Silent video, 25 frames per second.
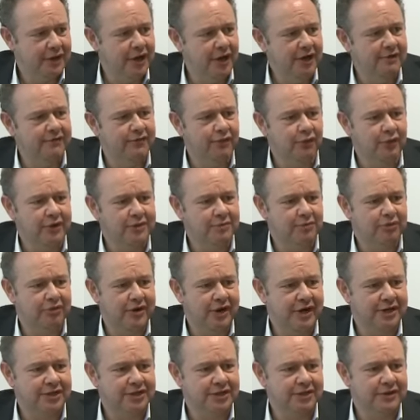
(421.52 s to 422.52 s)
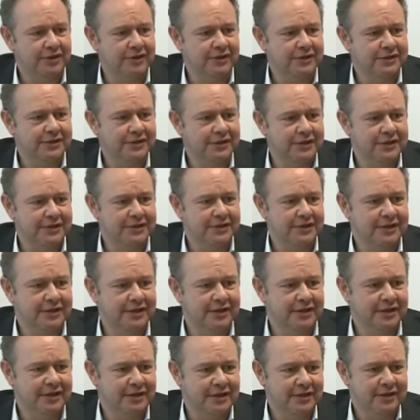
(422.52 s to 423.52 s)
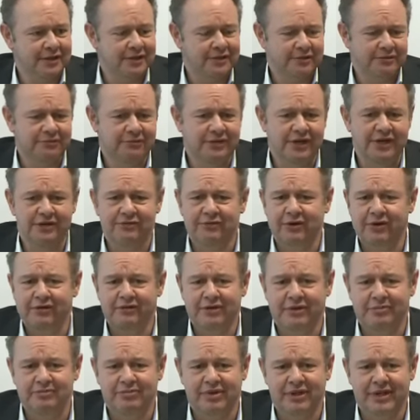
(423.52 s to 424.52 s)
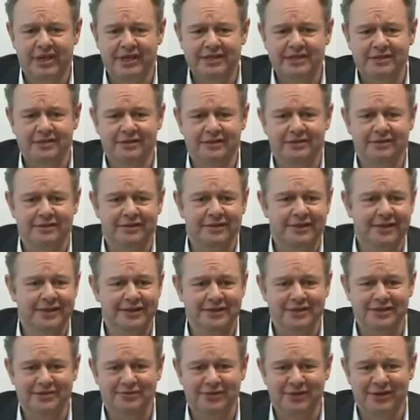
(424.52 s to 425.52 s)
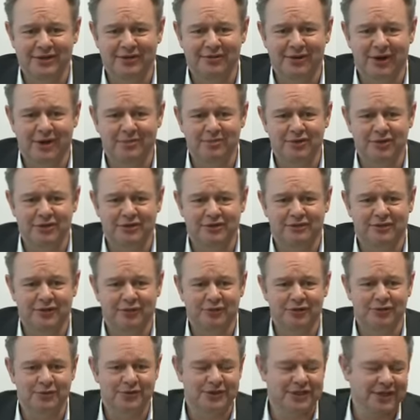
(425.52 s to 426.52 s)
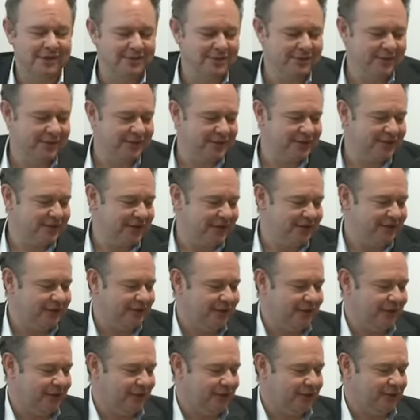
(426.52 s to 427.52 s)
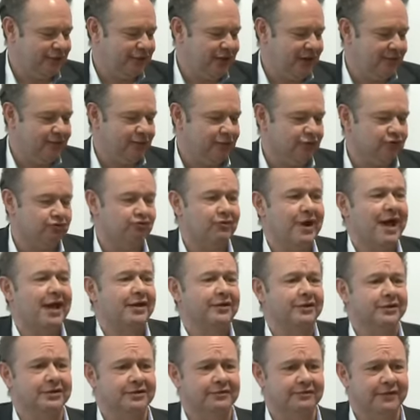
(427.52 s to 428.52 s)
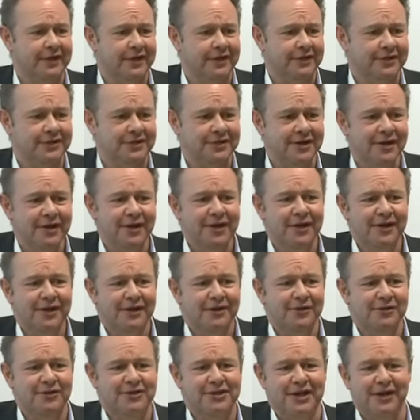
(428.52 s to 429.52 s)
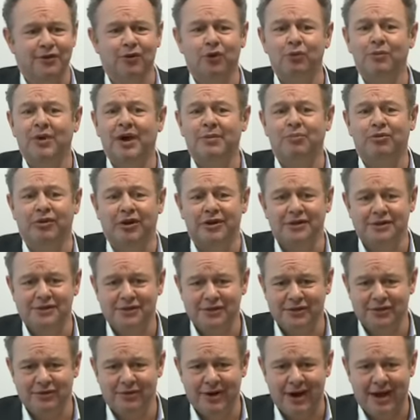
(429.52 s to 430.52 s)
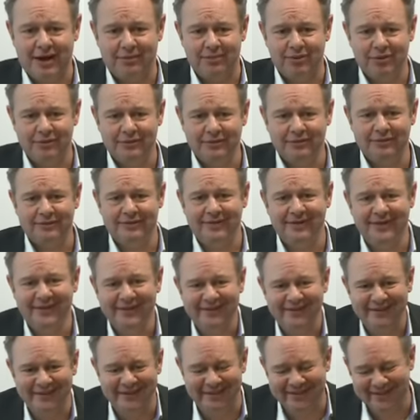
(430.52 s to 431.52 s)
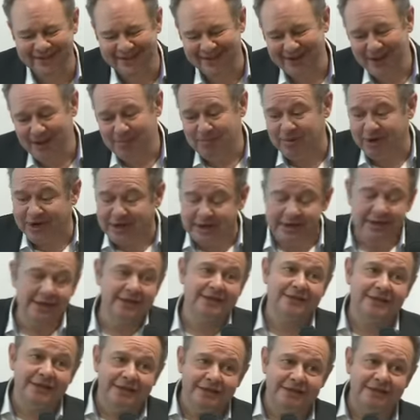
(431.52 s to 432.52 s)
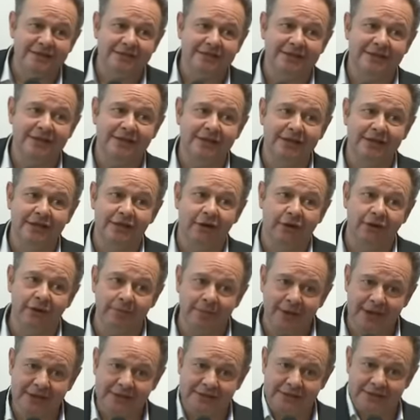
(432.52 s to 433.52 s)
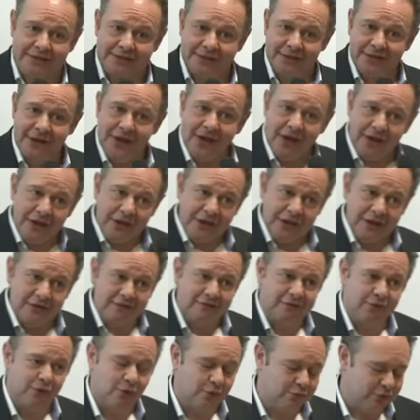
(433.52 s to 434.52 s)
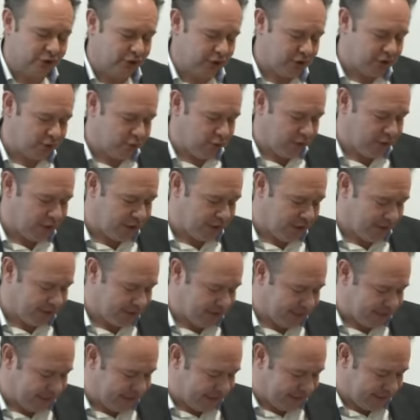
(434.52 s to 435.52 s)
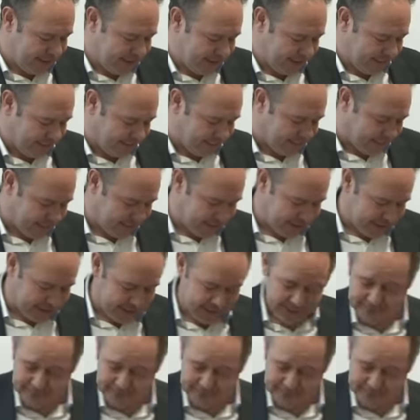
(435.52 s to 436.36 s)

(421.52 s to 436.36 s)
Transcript: overall impression, ours is really rather unpleasant, and theirs is really quite beautiful, which was subsequently described as the Gerald Ratner defence, who said all my products are crap. But it did succeed on the basis that the informed user would notice these differences.